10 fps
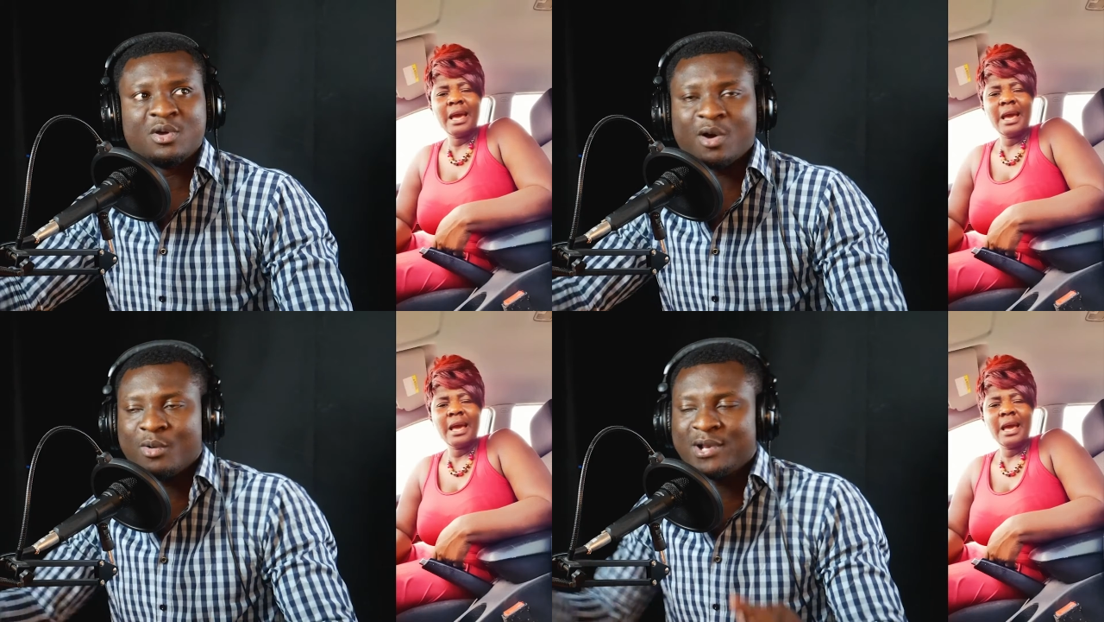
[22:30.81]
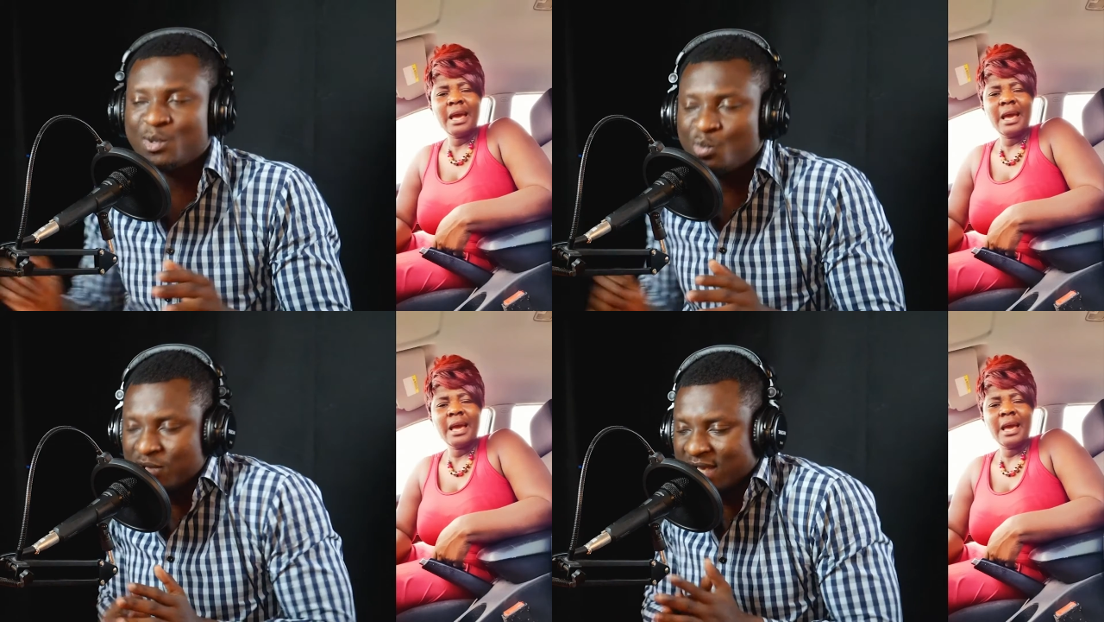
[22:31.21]
Speaker 1: or the
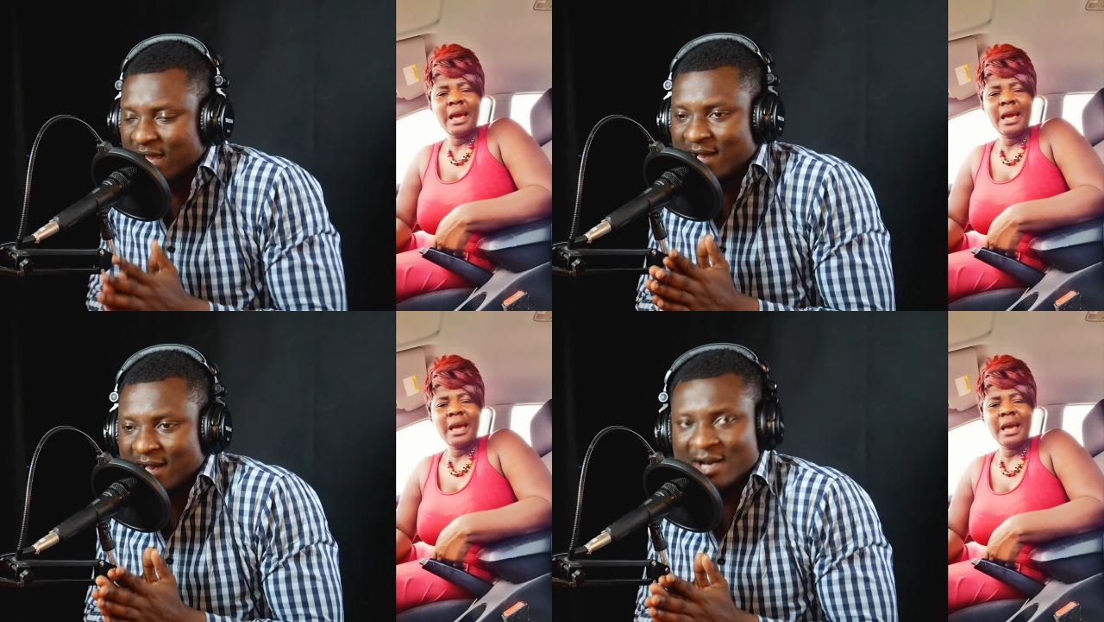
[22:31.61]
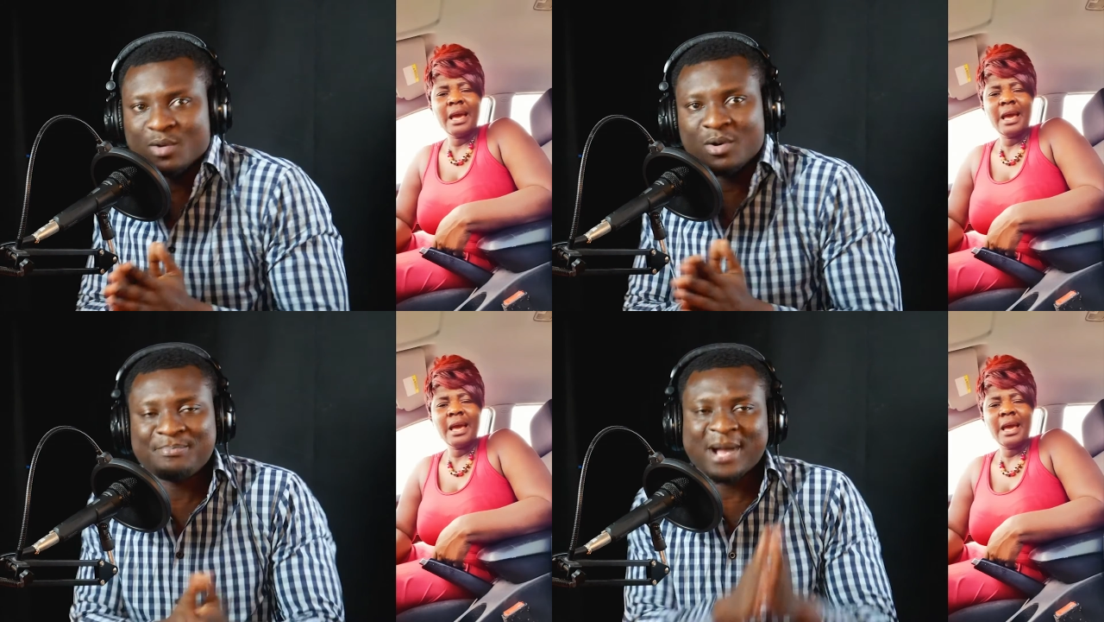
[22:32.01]
good care, cacan
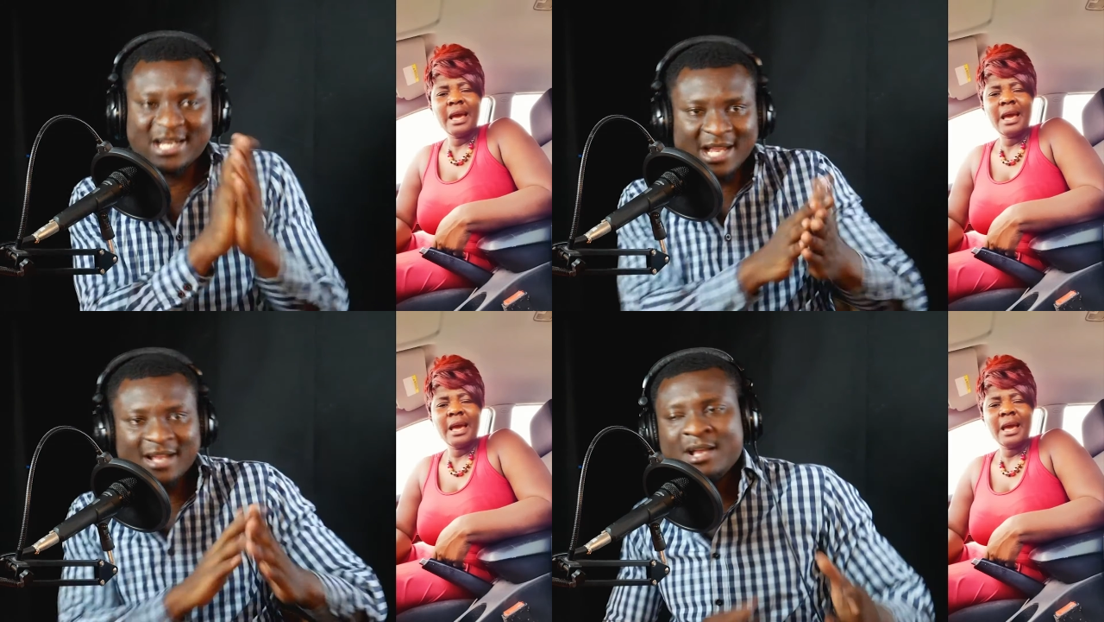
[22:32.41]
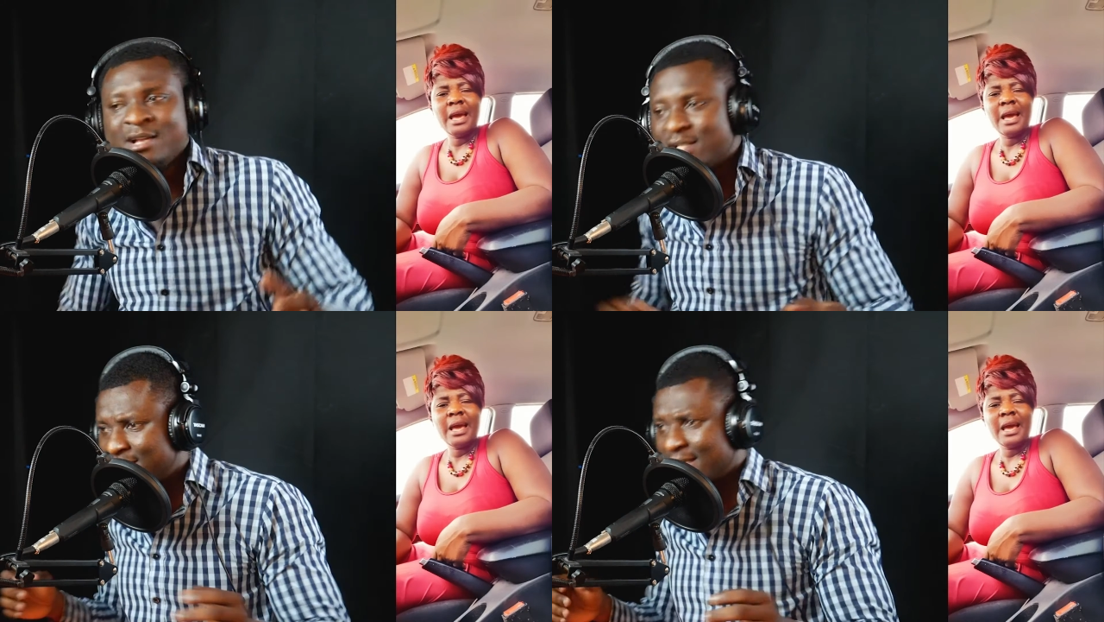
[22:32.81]
or bad care.
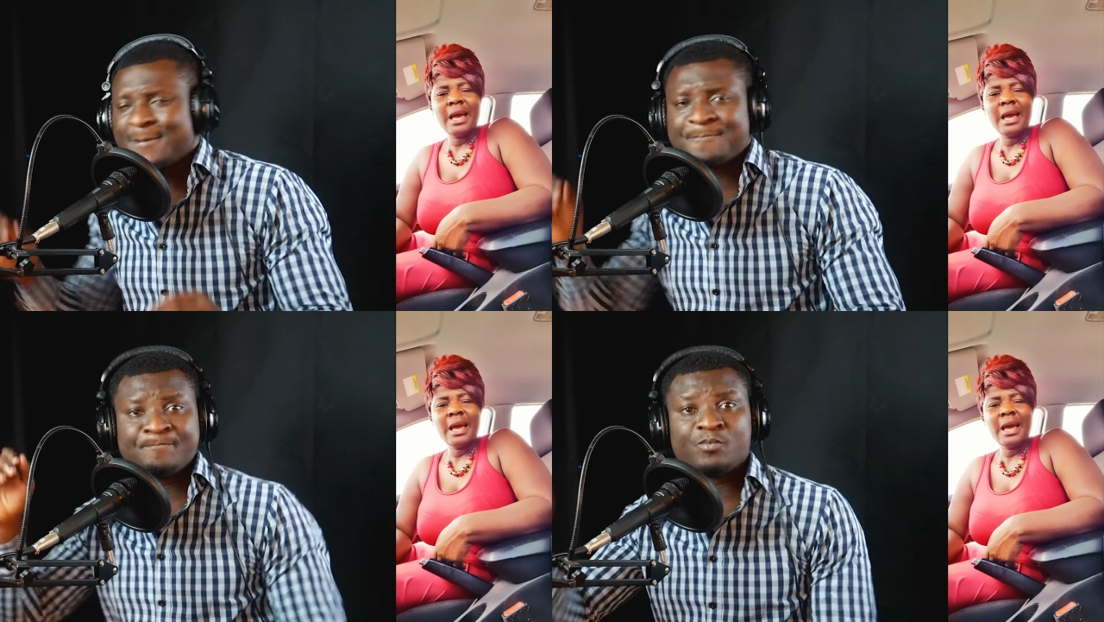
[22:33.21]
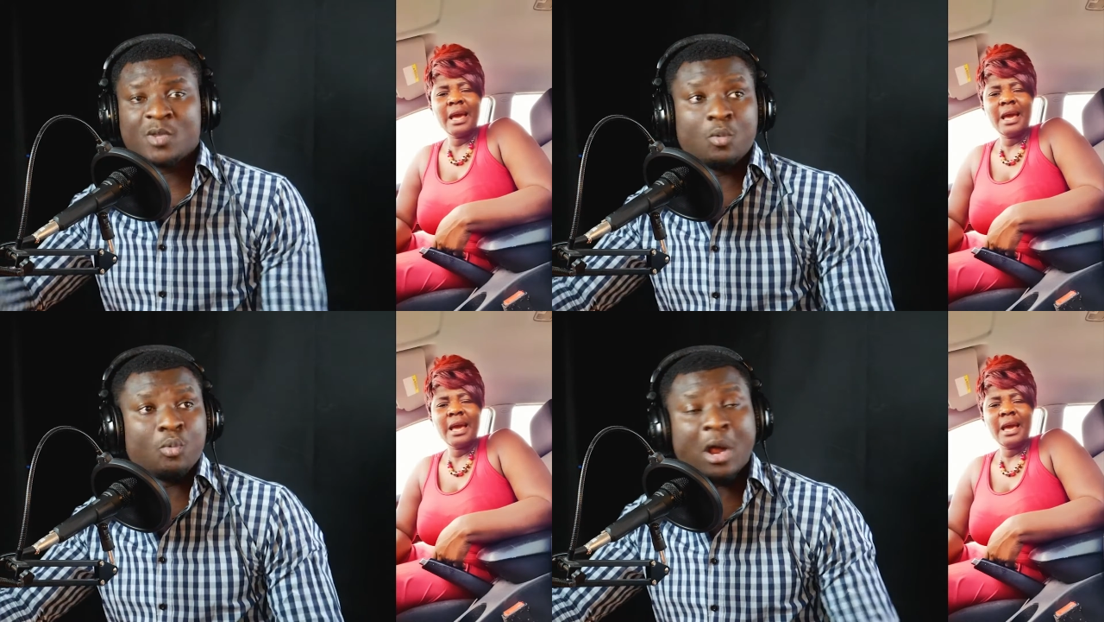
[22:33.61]
Just say.
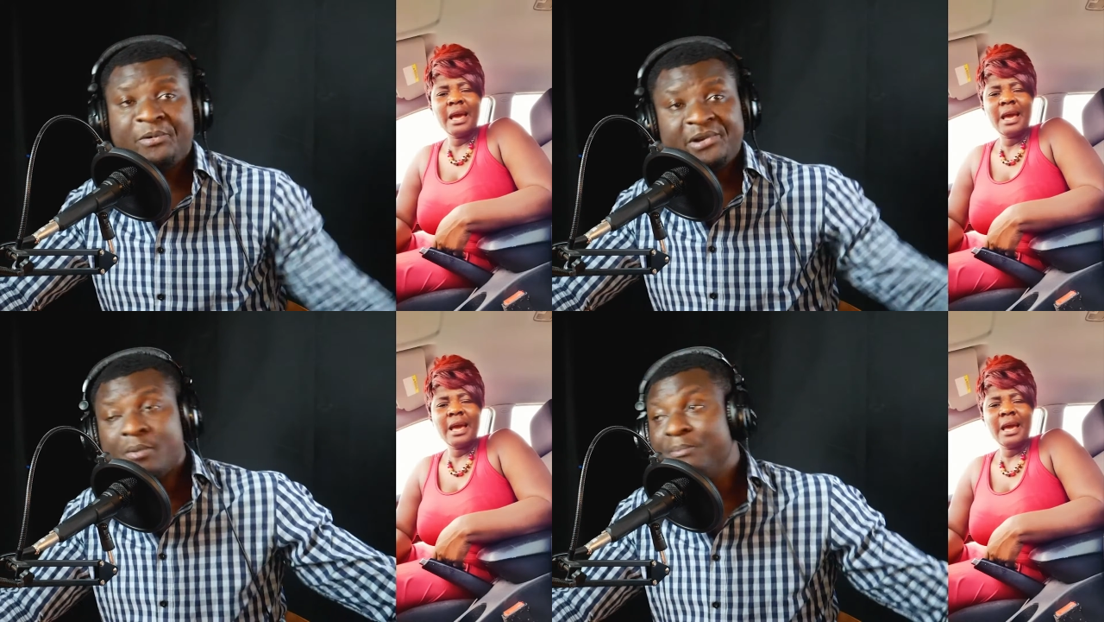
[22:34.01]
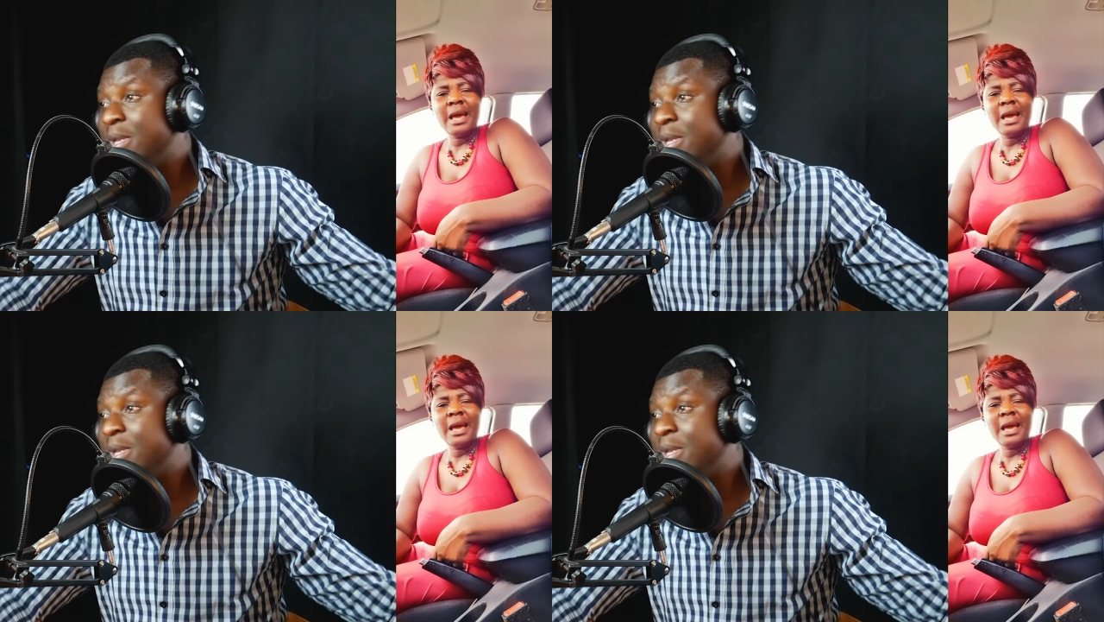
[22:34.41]
What real